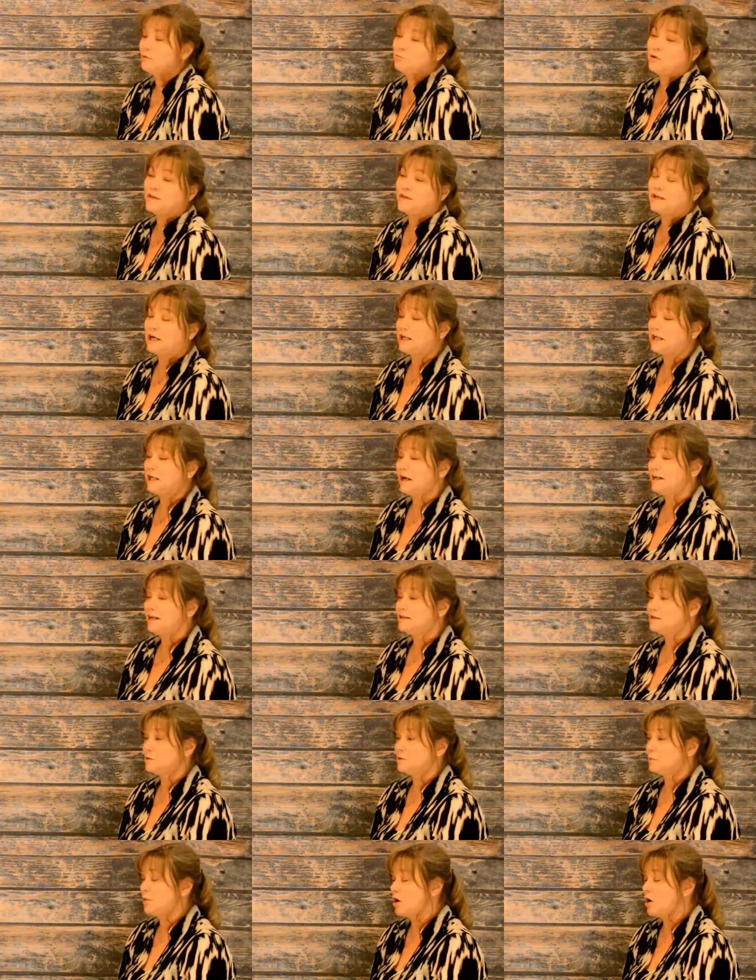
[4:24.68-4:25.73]
I liked
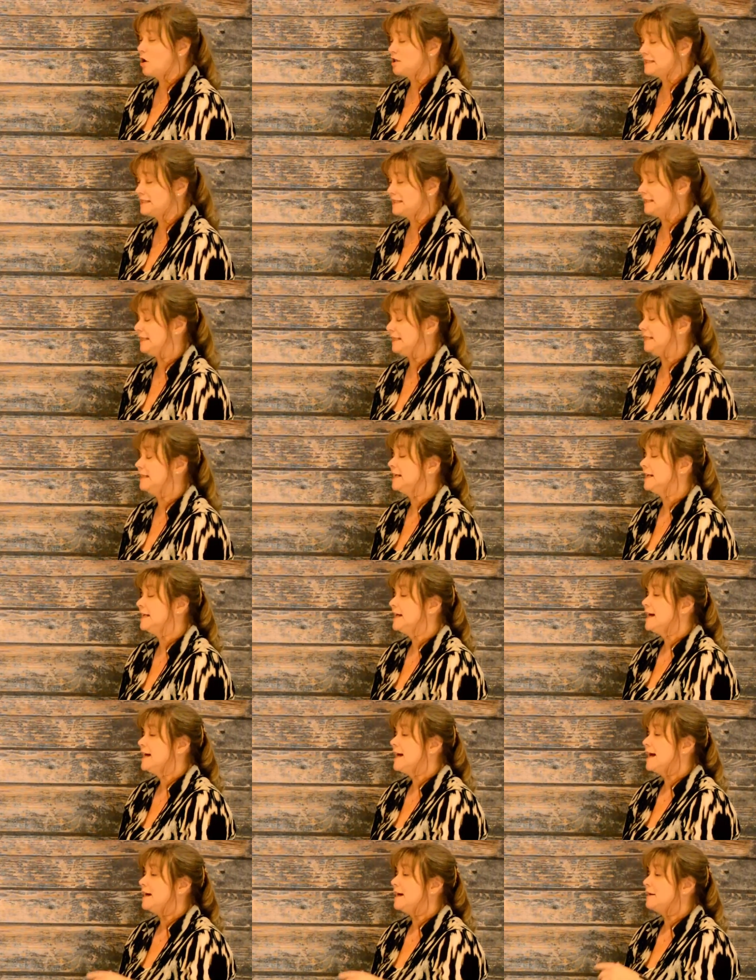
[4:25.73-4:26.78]
at a party.
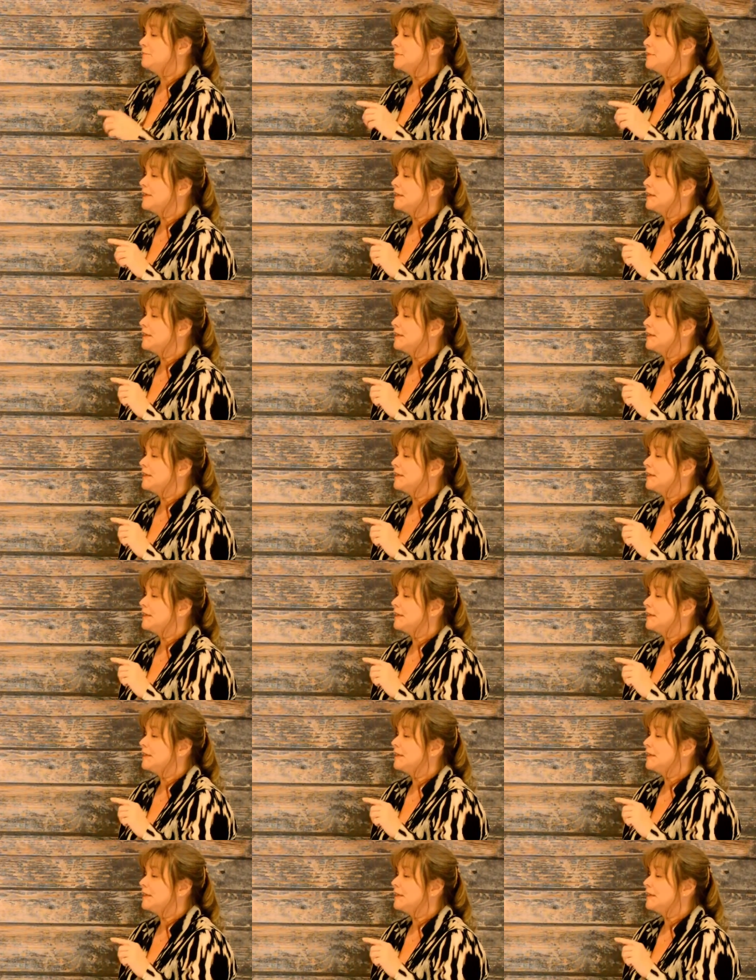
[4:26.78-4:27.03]
And